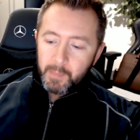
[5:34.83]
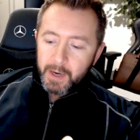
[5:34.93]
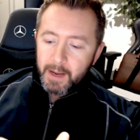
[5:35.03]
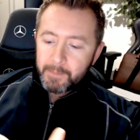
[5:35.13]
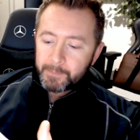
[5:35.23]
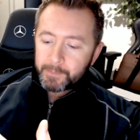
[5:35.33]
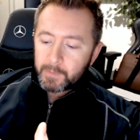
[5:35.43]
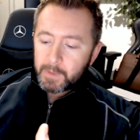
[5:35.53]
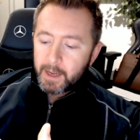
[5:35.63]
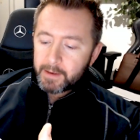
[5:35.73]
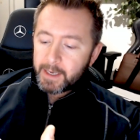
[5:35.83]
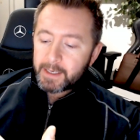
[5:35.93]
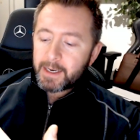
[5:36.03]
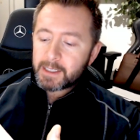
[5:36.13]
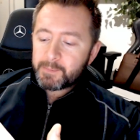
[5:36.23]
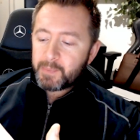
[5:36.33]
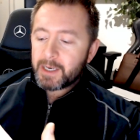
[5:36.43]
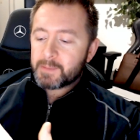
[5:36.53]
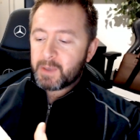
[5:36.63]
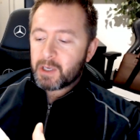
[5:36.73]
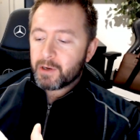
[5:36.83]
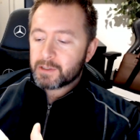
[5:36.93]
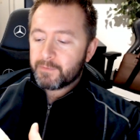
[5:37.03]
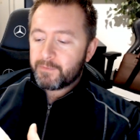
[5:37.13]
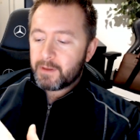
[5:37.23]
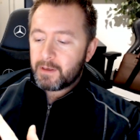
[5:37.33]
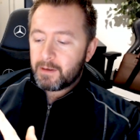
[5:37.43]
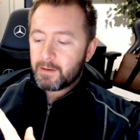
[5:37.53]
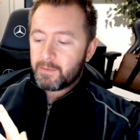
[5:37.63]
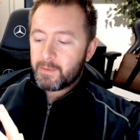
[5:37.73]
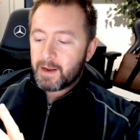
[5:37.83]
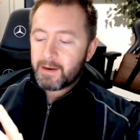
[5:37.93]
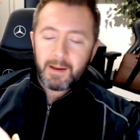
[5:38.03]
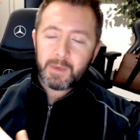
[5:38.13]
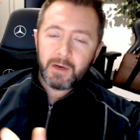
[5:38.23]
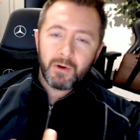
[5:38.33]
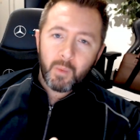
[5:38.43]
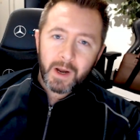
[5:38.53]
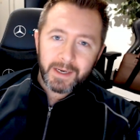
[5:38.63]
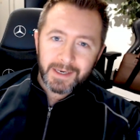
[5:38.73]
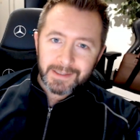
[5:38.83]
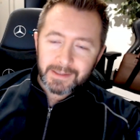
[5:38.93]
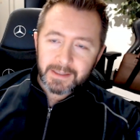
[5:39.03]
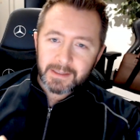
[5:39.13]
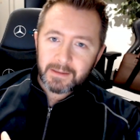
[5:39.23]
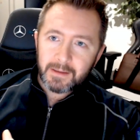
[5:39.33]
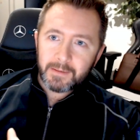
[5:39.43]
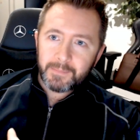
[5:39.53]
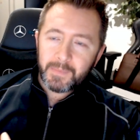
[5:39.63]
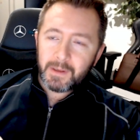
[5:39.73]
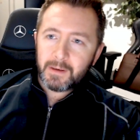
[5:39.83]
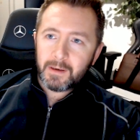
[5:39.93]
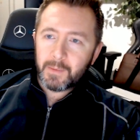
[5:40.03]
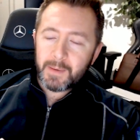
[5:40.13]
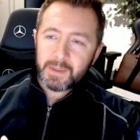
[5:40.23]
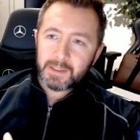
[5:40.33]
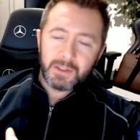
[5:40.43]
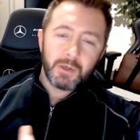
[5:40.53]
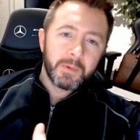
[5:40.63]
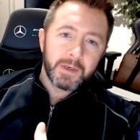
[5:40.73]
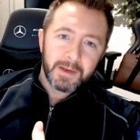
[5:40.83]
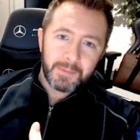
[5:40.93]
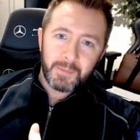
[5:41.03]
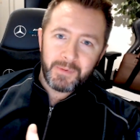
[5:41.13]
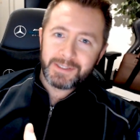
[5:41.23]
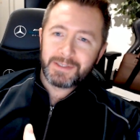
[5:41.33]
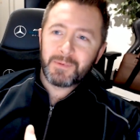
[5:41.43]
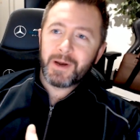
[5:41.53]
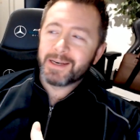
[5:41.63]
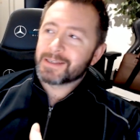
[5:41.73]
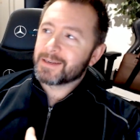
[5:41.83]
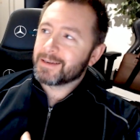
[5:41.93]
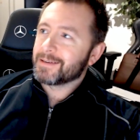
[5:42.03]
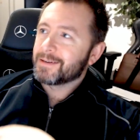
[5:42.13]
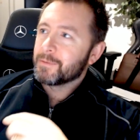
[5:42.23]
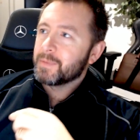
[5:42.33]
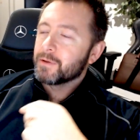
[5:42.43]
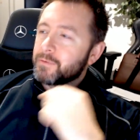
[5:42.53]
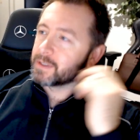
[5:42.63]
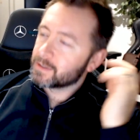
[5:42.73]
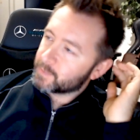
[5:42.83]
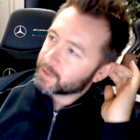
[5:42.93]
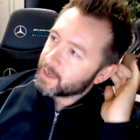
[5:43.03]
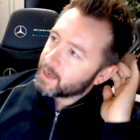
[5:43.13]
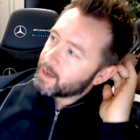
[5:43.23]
But yeah, it is because of the. I mean, I know why it is. It's. Well, I mean, assume this is why it is. It could be other reasons, but